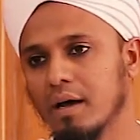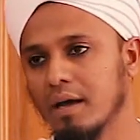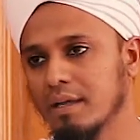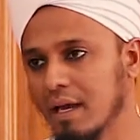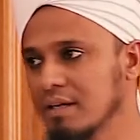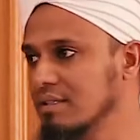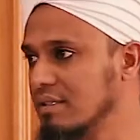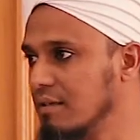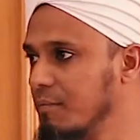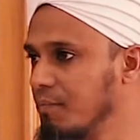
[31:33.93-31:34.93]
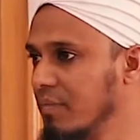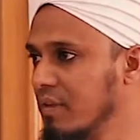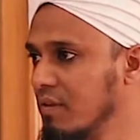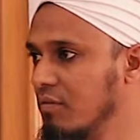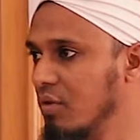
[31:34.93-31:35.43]
a youngster,
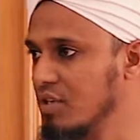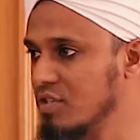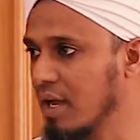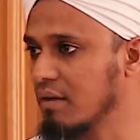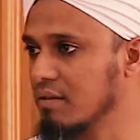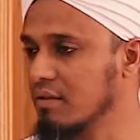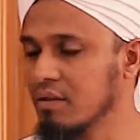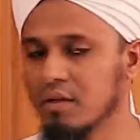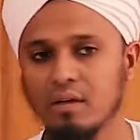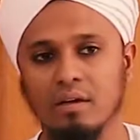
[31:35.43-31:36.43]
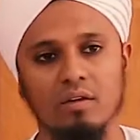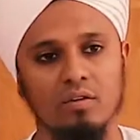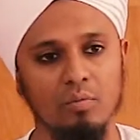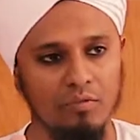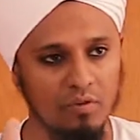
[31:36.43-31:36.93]
for a child,
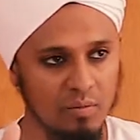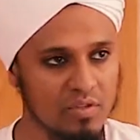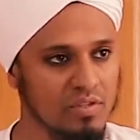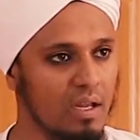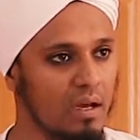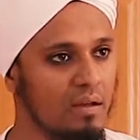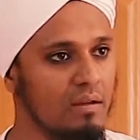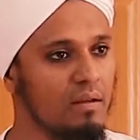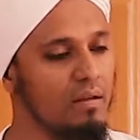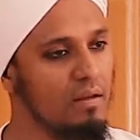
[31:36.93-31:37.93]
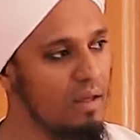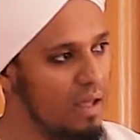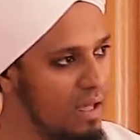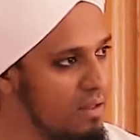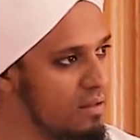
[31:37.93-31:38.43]
you perform the salah
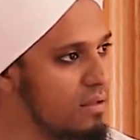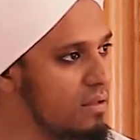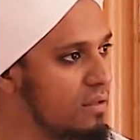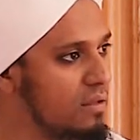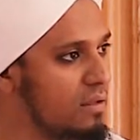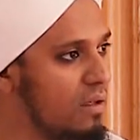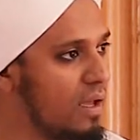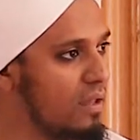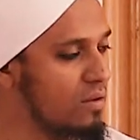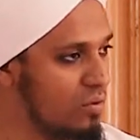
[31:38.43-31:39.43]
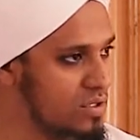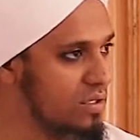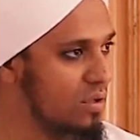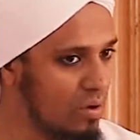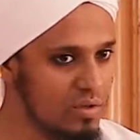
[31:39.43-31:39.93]
and the
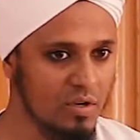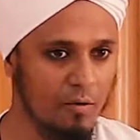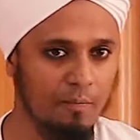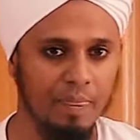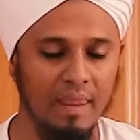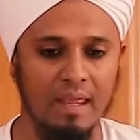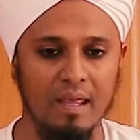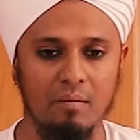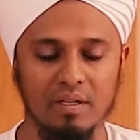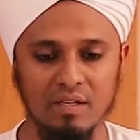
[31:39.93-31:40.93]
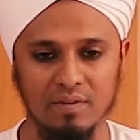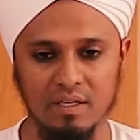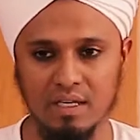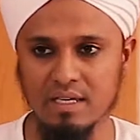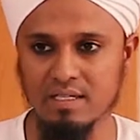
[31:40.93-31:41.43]
ghusl also. But if
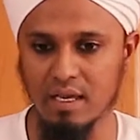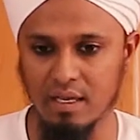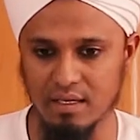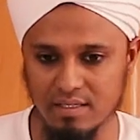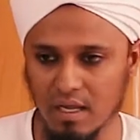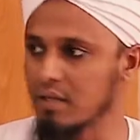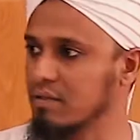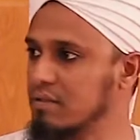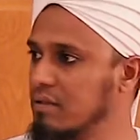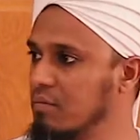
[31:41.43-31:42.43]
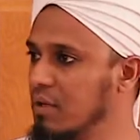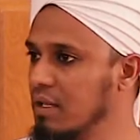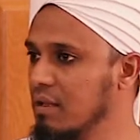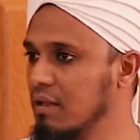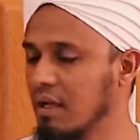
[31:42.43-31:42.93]
it is a saqat,
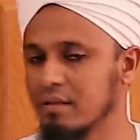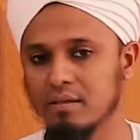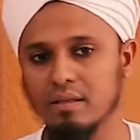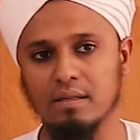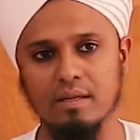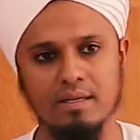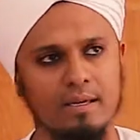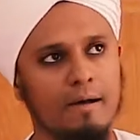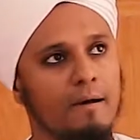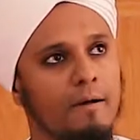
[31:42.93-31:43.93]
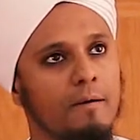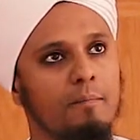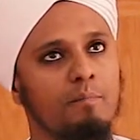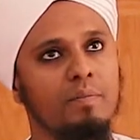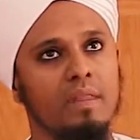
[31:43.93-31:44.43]
meaning that it is,
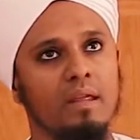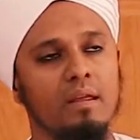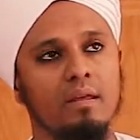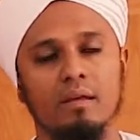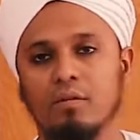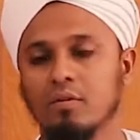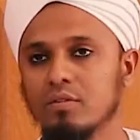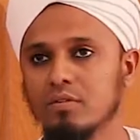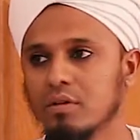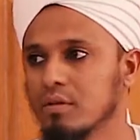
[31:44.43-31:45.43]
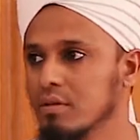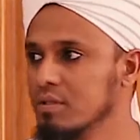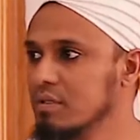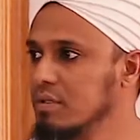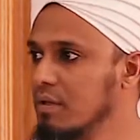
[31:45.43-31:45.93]
what do you call
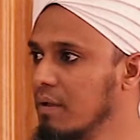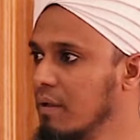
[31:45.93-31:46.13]
this?